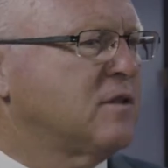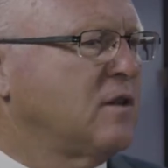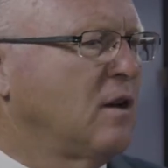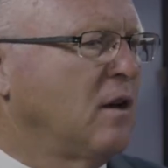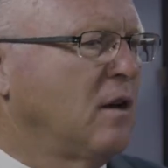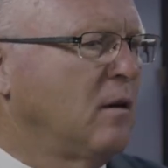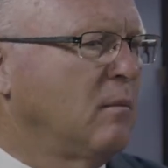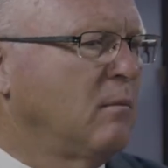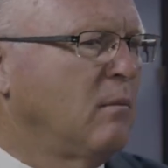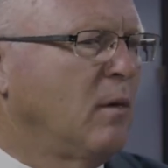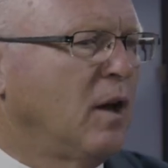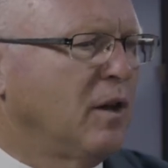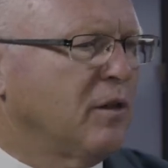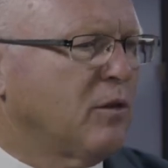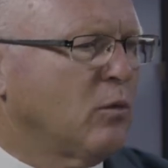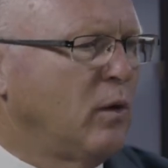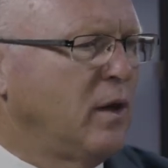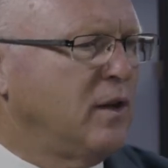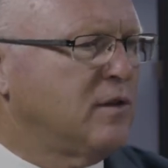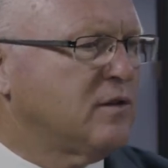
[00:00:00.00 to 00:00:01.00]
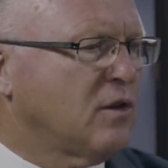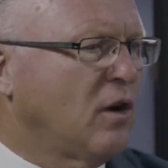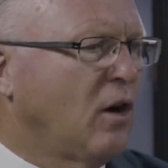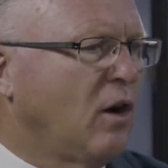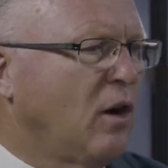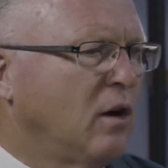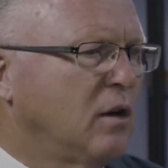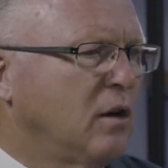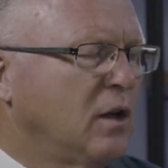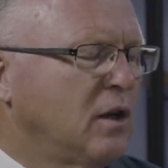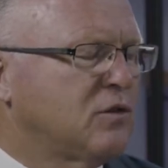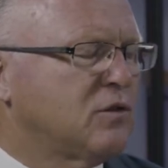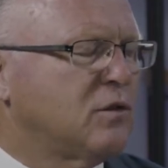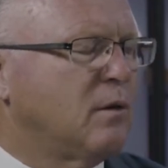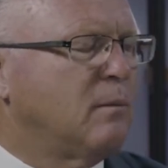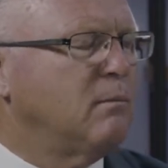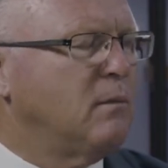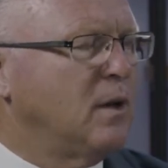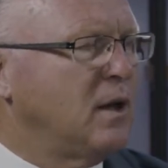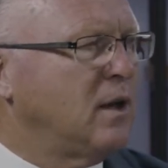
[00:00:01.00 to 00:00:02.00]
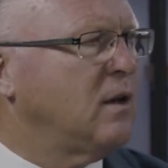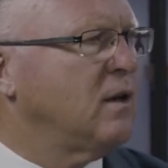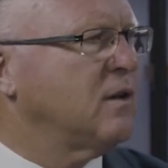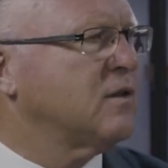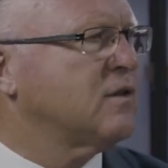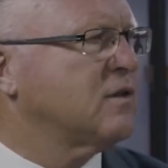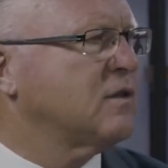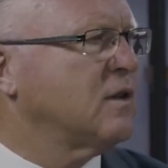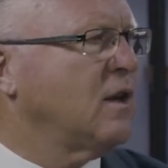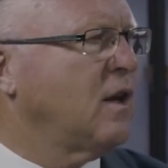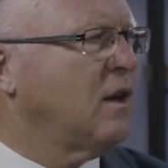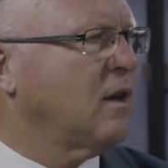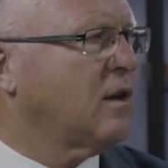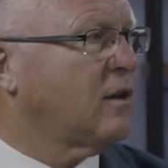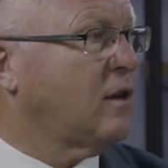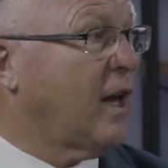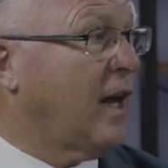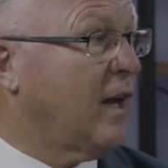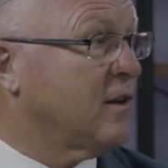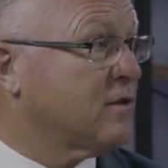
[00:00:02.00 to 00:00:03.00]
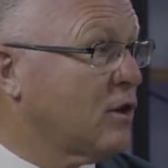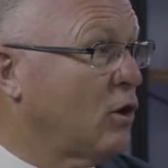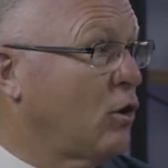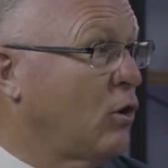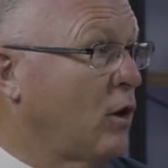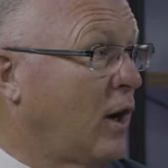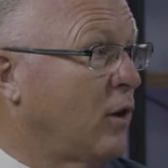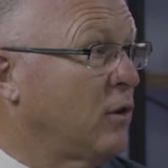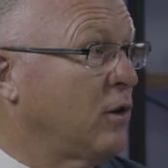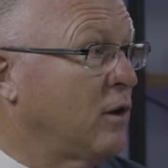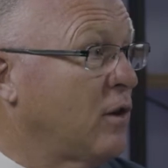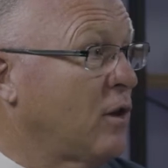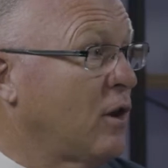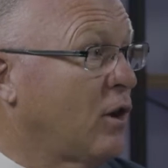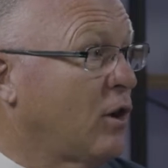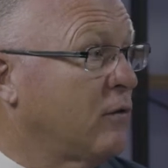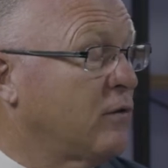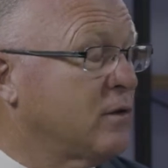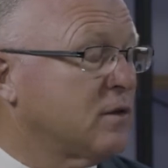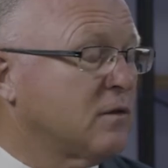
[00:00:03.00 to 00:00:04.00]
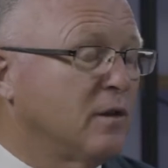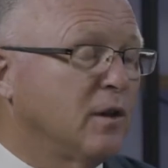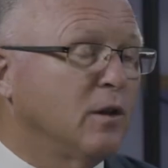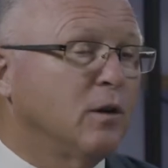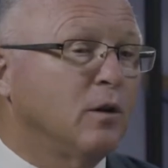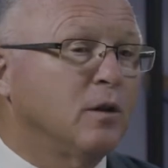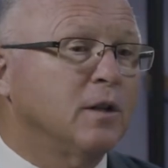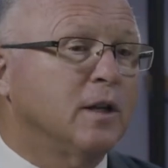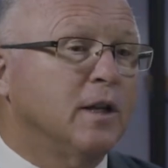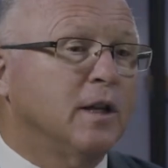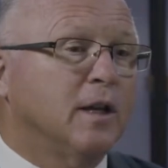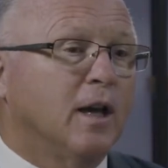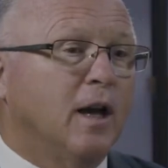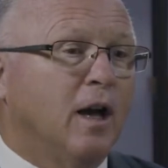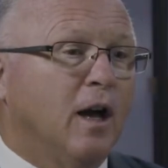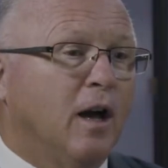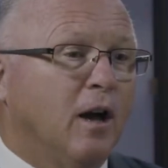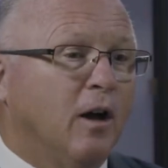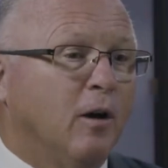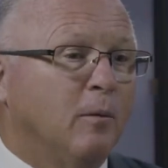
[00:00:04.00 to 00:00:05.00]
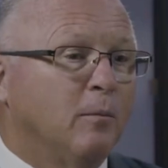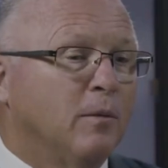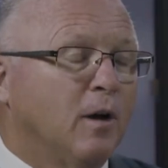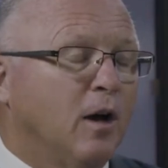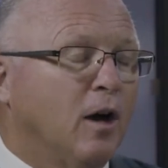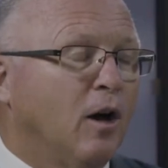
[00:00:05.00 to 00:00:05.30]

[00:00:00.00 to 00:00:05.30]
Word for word: uh, month we saw a tremendous uh, class go out into the harvest field, um, yeah.